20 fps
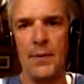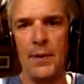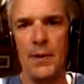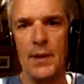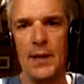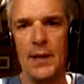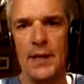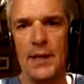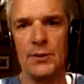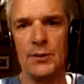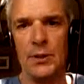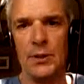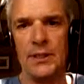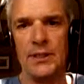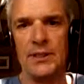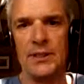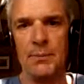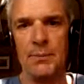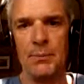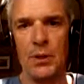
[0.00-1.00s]
It's really
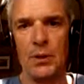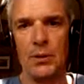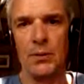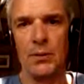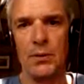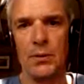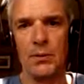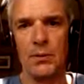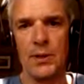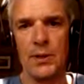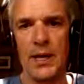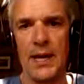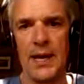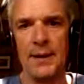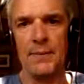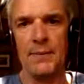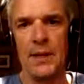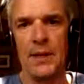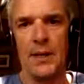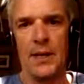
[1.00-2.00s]
simple, okay?
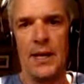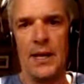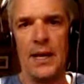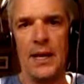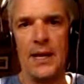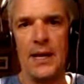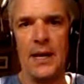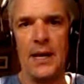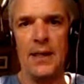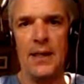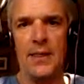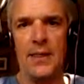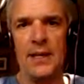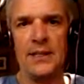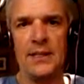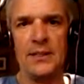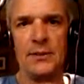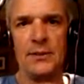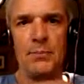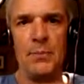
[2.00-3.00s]
And
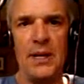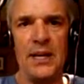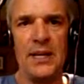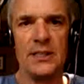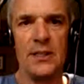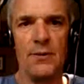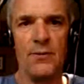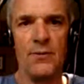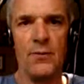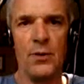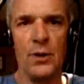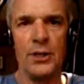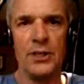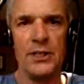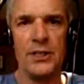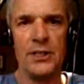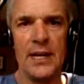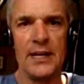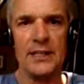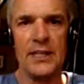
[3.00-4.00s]
this means the
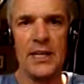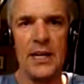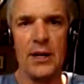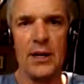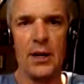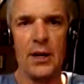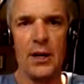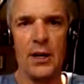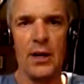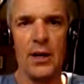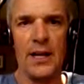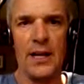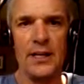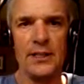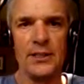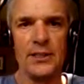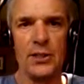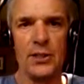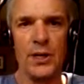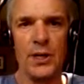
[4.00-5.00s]
vertex here is
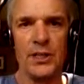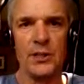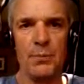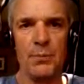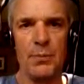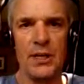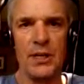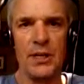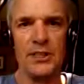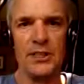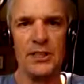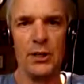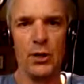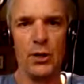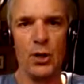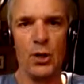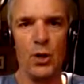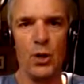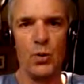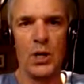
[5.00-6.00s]
going to be
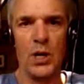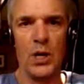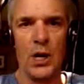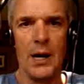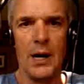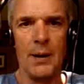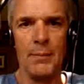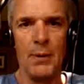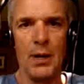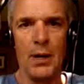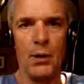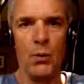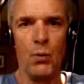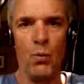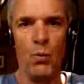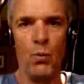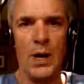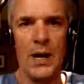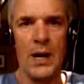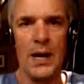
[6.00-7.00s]
0, comma
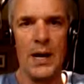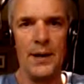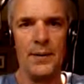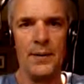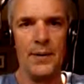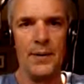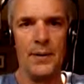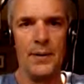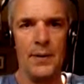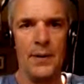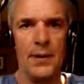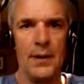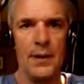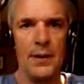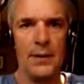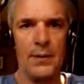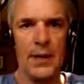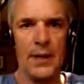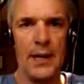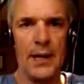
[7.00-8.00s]
1,
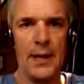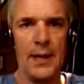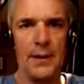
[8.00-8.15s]
okay?